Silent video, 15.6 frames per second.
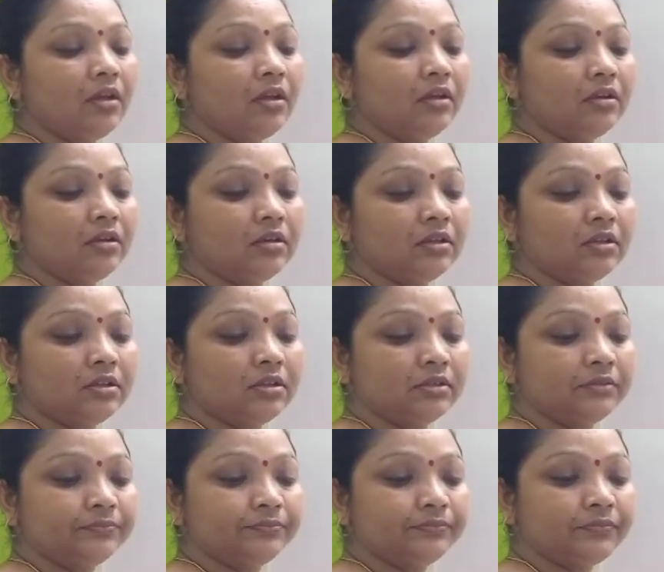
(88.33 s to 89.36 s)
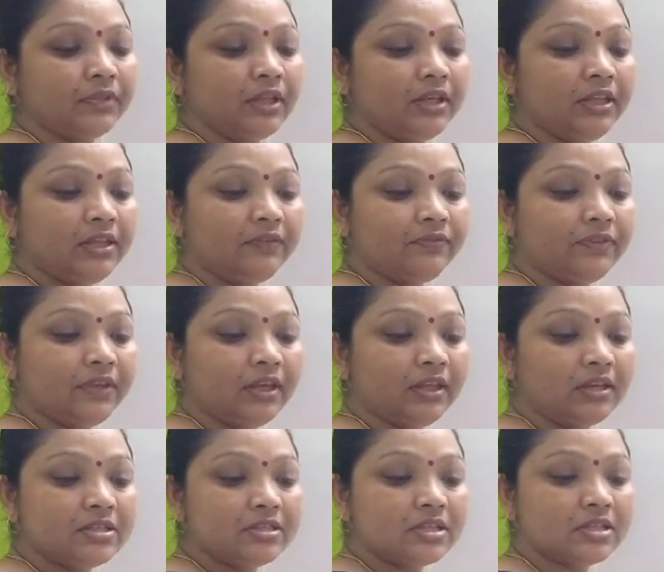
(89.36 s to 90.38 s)
the leaf, there
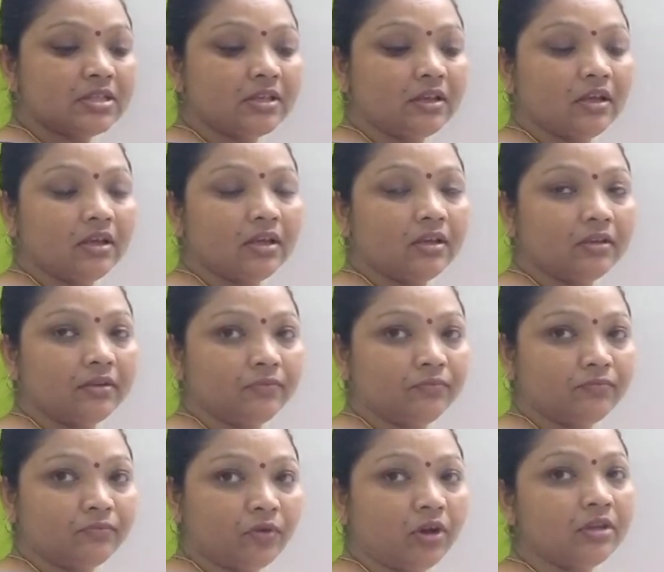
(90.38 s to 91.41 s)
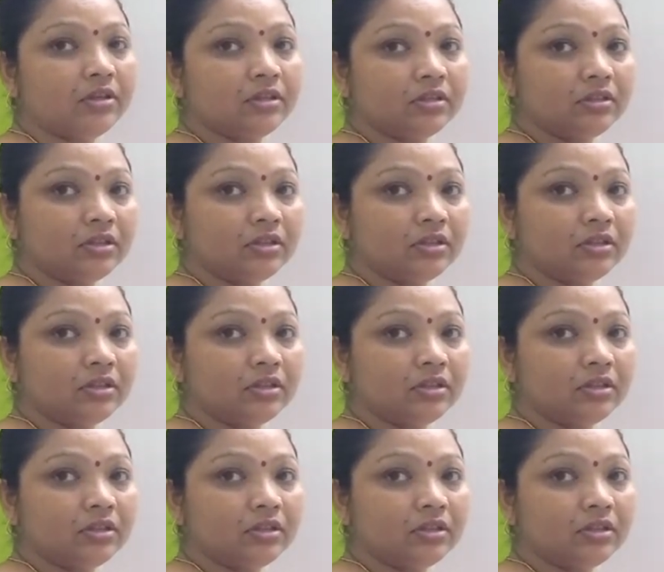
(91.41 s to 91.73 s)
is a what